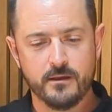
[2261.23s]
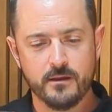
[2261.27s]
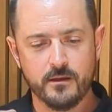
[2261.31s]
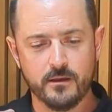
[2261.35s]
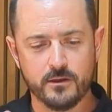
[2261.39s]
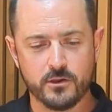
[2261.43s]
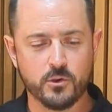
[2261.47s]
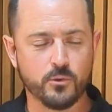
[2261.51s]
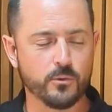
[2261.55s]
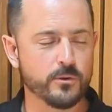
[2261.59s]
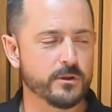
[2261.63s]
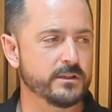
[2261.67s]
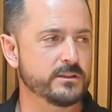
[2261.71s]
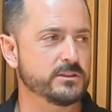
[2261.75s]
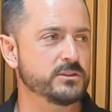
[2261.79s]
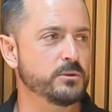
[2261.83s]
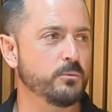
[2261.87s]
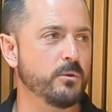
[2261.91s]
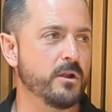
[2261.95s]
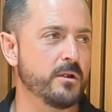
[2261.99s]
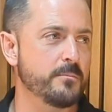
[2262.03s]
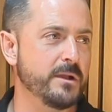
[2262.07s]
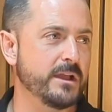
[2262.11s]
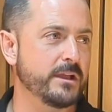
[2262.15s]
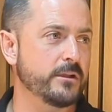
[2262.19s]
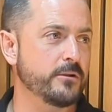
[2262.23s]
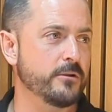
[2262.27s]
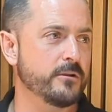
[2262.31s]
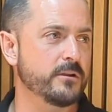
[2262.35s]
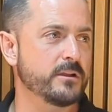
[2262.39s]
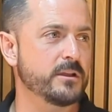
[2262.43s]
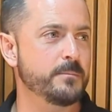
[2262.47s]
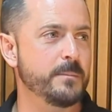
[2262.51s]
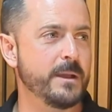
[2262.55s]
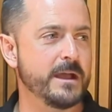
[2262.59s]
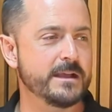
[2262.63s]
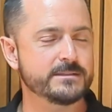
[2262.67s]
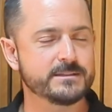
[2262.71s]
according to where my current
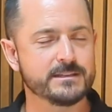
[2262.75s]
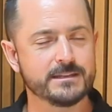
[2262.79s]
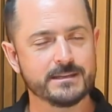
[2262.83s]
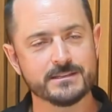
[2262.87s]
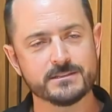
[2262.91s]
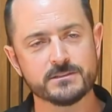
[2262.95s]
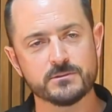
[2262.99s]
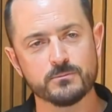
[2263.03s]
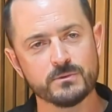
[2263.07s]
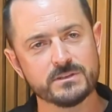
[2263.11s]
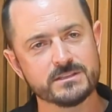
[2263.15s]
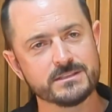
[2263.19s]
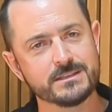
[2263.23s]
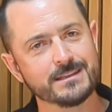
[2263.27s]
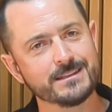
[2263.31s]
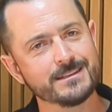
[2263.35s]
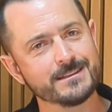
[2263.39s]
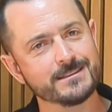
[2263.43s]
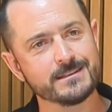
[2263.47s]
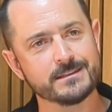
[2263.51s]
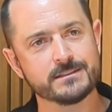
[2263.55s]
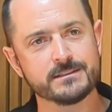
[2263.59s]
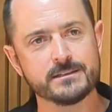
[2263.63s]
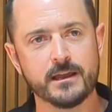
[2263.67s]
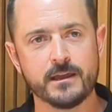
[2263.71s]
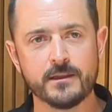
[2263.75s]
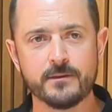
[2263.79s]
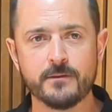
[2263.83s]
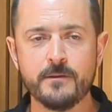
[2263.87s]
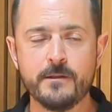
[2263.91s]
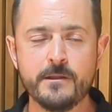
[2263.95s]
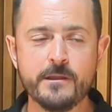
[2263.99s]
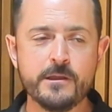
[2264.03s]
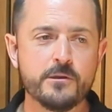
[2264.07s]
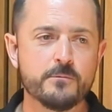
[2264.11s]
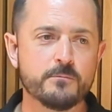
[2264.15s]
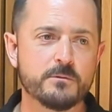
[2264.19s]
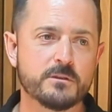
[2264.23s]
capacity is. And we see this a ton
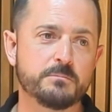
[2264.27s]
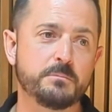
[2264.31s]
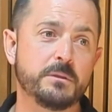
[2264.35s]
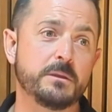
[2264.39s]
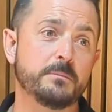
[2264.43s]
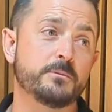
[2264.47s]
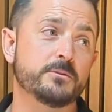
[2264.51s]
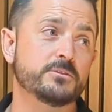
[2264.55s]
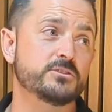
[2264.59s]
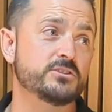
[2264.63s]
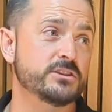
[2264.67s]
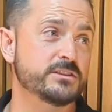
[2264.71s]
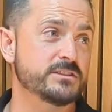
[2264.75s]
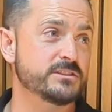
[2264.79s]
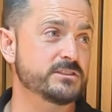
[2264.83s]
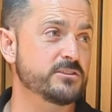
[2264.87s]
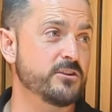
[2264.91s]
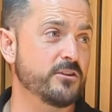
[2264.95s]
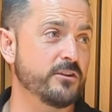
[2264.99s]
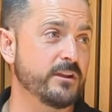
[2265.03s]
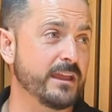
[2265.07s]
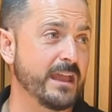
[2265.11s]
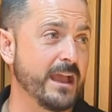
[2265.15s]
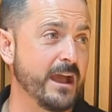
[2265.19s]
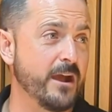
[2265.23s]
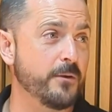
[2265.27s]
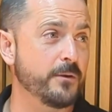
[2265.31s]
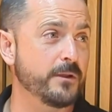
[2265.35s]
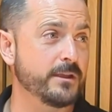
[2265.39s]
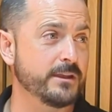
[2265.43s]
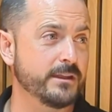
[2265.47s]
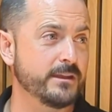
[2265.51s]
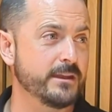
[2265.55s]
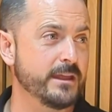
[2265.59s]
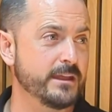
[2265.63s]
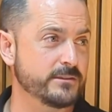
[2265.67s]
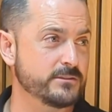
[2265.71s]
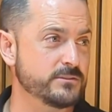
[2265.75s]
with people just starting out
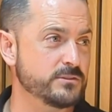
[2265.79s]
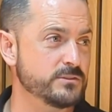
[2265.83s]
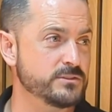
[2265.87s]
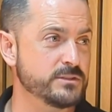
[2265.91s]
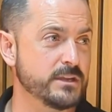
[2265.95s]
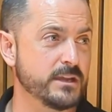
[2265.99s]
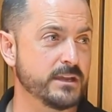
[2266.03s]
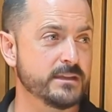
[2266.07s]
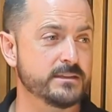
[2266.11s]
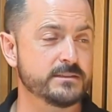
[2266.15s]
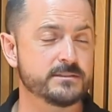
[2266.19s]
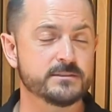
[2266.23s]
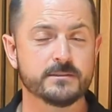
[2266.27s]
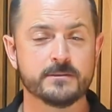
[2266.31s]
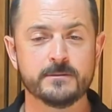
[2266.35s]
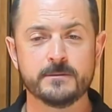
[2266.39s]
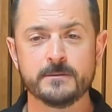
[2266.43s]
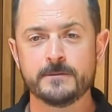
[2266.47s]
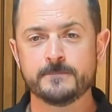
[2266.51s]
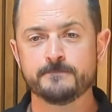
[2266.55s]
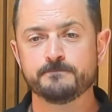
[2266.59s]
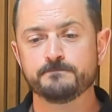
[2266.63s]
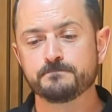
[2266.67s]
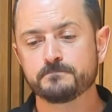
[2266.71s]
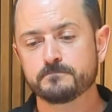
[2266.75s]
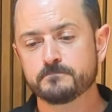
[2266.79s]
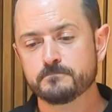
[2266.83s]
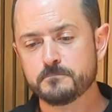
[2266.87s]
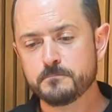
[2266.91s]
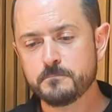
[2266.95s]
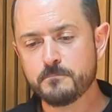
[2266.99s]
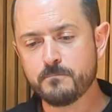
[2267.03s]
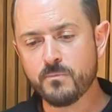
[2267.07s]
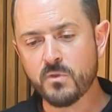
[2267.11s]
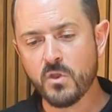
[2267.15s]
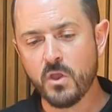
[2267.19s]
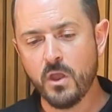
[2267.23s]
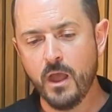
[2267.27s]
in an exercise.
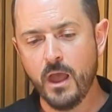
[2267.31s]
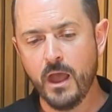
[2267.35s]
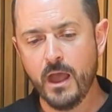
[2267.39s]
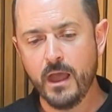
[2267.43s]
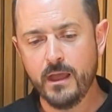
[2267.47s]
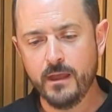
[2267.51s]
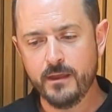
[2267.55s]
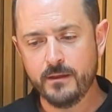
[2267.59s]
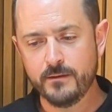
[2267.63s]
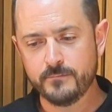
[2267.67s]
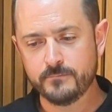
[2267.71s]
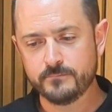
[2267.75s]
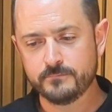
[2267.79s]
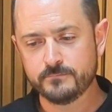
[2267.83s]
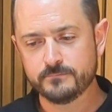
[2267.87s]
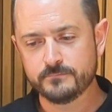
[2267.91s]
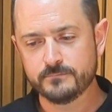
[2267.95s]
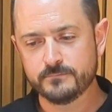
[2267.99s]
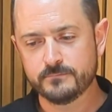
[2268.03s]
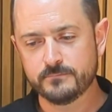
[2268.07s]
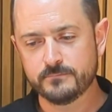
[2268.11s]
January